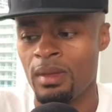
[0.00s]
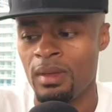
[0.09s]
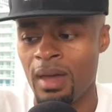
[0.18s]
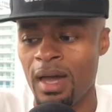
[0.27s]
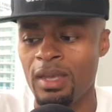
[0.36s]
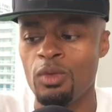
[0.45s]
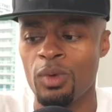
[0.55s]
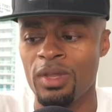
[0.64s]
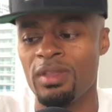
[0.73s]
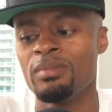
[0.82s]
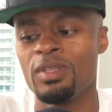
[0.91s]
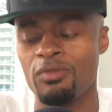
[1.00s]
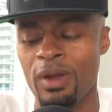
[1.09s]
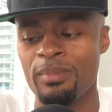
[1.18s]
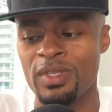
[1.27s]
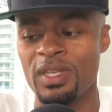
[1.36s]
How do you want them to
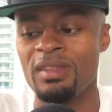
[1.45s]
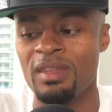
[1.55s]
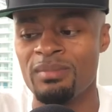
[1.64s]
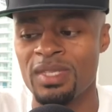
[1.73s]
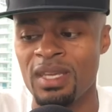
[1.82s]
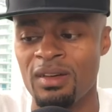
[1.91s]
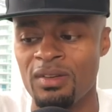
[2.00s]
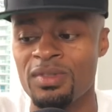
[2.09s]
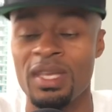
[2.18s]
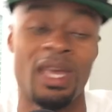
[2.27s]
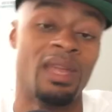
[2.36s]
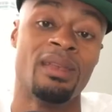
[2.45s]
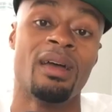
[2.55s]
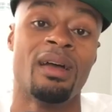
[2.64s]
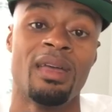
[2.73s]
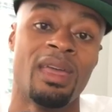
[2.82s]
represent themselves
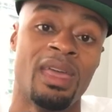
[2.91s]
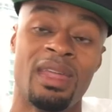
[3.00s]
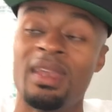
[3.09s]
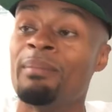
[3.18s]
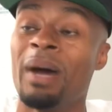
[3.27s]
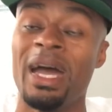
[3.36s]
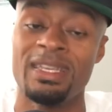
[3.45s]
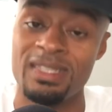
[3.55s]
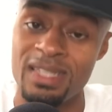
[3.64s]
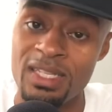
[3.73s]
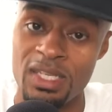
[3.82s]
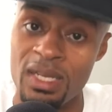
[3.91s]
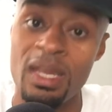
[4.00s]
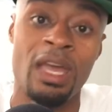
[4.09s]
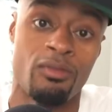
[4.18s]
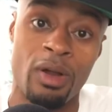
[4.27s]
and and by
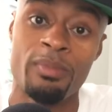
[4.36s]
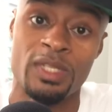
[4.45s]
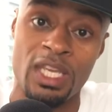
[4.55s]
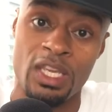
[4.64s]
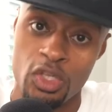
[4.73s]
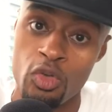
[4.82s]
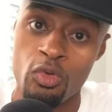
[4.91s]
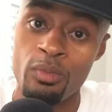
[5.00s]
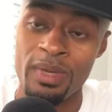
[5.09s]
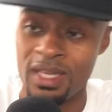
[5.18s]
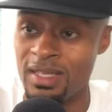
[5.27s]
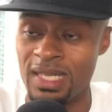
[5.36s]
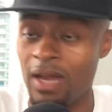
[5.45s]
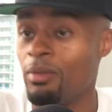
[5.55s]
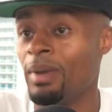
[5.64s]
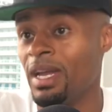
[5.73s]
extension represent you because
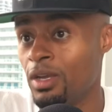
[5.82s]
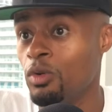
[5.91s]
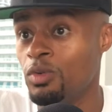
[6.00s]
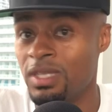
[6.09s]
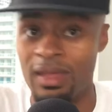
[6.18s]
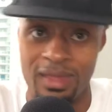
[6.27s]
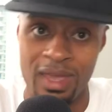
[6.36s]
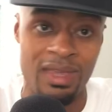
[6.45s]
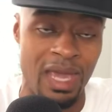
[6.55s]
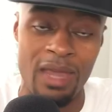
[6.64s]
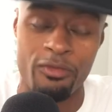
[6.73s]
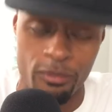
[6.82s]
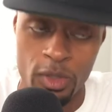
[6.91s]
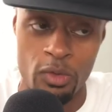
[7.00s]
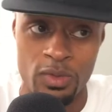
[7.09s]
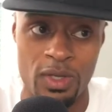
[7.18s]
everybody knows that they came from
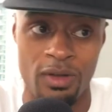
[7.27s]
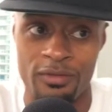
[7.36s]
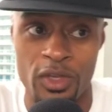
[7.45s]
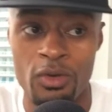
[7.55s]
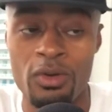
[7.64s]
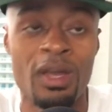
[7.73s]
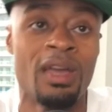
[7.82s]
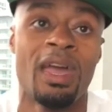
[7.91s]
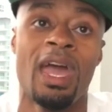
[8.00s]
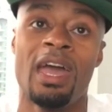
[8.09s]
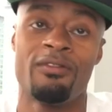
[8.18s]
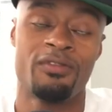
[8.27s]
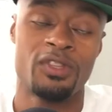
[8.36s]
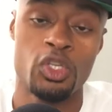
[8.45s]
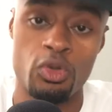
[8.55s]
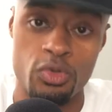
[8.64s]
you. So if you have
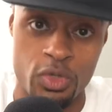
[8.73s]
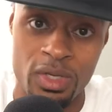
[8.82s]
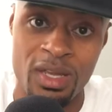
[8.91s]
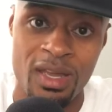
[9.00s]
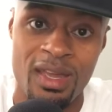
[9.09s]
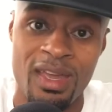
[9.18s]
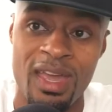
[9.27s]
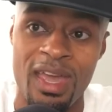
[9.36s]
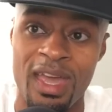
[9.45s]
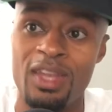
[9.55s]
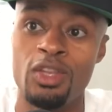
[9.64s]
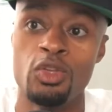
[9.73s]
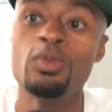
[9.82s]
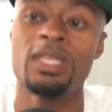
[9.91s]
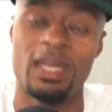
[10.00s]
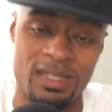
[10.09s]
children and you
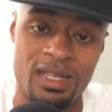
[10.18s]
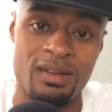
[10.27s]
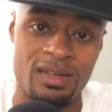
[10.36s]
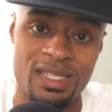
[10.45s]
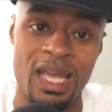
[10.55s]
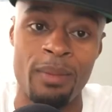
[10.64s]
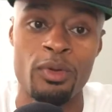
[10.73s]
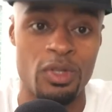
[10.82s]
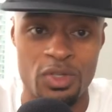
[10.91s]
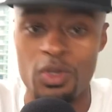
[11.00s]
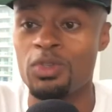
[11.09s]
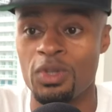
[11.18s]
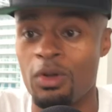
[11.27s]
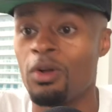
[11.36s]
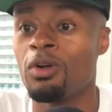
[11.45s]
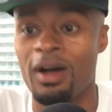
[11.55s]
set a certain example, your children are
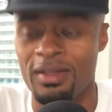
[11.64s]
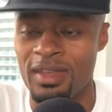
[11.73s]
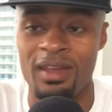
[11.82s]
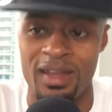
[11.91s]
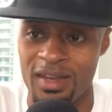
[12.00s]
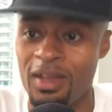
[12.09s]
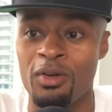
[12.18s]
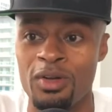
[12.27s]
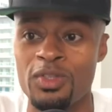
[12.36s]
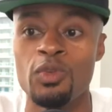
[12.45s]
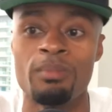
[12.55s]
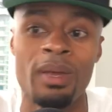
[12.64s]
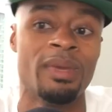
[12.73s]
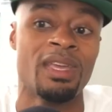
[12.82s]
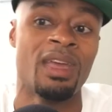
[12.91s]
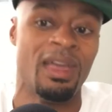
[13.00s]
going to go out there and they're going to
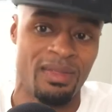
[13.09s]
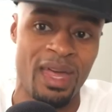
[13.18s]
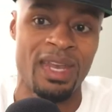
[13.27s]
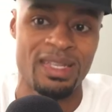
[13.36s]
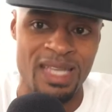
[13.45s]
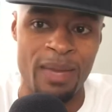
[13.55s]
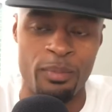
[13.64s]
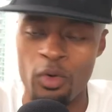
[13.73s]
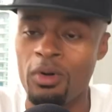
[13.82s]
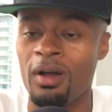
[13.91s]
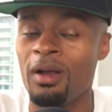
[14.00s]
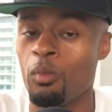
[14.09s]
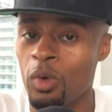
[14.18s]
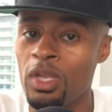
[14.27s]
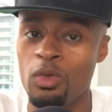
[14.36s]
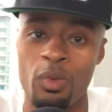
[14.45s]
mimic that example. All right,
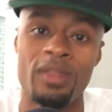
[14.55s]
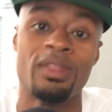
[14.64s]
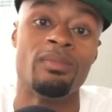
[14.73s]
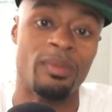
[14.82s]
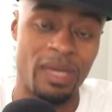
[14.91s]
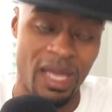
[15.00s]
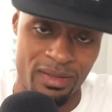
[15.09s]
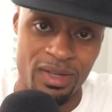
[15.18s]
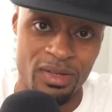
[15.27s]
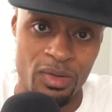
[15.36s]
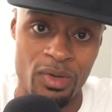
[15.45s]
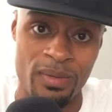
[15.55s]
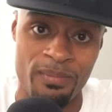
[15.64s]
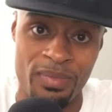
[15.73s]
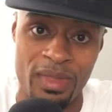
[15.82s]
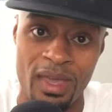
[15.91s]
what do you want them to be out there doing?
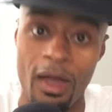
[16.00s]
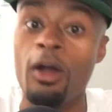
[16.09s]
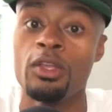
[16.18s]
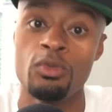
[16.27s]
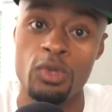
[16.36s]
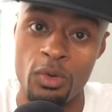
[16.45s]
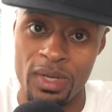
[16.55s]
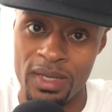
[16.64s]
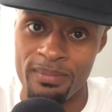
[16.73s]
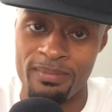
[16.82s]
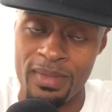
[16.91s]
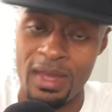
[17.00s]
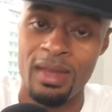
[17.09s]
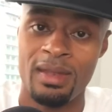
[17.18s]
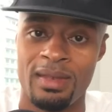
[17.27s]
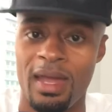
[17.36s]
Are you doing it?
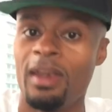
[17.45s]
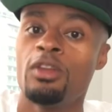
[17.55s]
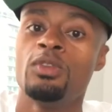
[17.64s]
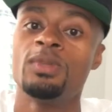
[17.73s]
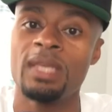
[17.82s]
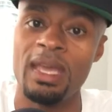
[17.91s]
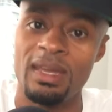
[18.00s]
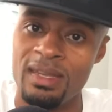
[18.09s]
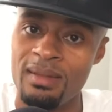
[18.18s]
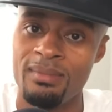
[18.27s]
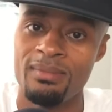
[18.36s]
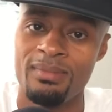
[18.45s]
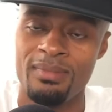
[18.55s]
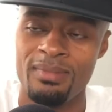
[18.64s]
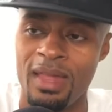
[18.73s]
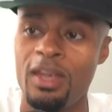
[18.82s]
Not are you saying it,
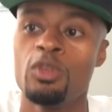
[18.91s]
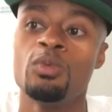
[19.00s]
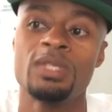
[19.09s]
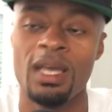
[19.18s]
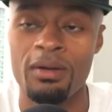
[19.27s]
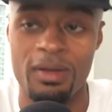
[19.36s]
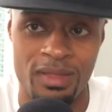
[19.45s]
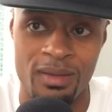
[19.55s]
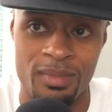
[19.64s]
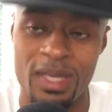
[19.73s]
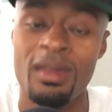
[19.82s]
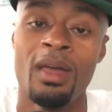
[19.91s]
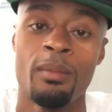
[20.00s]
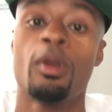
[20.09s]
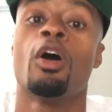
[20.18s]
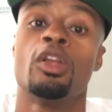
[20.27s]
not are you telling them it,
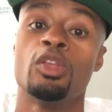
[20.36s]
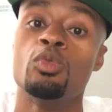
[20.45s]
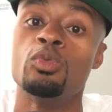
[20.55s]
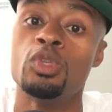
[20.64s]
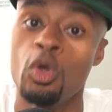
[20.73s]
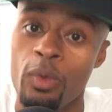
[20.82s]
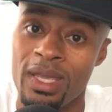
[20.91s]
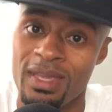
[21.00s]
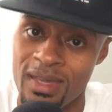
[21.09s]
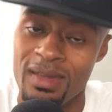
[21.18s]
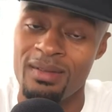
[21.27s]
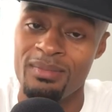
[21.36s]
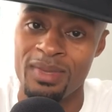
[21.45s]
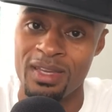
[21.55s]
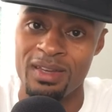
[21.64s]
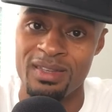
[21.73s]
but are you doing it?
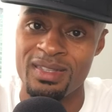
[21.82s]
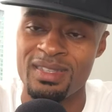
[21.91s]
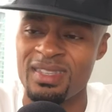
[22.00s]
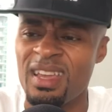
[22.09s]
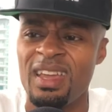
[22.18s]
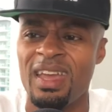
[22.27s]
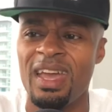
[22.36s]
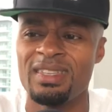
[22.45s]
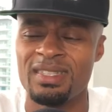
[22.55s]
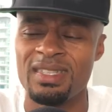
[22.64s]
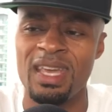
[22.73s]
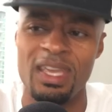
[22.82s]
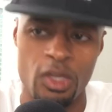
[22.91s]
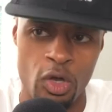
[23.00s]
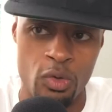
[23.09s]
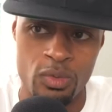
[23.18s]
Because as the saying
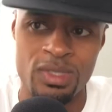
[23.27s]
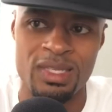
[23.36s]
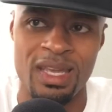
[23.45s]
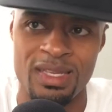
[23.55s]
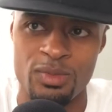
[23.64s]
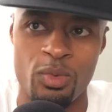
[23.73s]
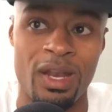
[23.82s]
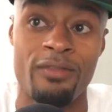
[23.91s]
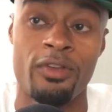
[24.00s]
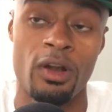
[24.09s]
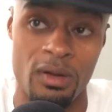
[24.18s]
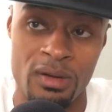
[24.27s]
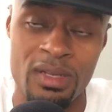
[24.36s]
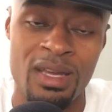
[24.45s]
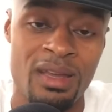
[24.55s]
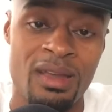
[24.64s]
goes, as what I've heard,
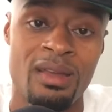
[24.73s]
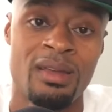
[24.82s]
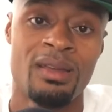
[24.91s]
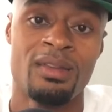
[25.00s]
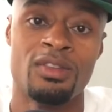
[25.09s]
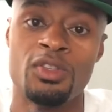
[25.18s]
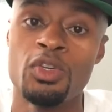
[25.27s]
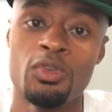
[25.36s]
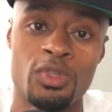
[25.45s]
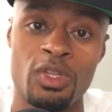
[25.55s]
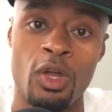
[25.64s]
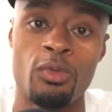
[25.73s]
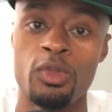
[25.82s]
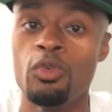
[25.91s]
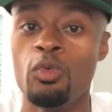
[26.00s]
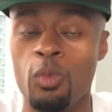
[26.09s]
your children don't
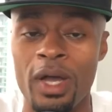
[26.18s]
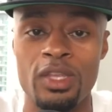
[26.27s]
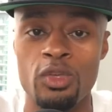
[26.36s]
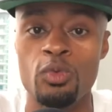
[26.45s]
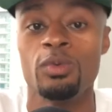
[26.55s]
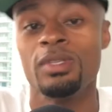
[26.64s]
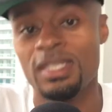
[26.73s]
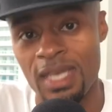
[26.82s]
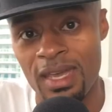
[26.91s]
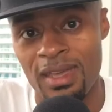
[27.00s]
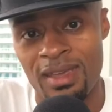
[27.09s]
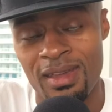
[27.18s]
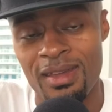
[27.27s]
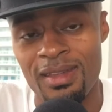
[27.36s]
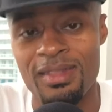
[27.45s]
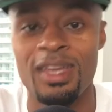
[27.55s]
do what you say,
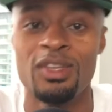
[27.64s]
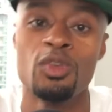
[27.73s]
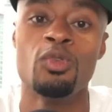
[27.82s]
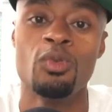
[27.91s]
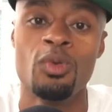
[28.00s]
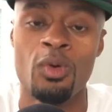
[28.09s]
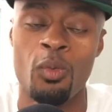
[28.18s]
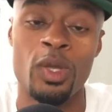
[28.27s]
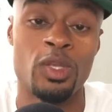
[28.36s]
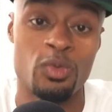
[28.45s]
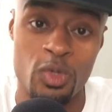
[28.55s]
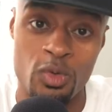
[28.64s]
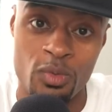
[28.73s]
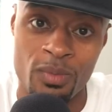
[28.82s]
they do what you do.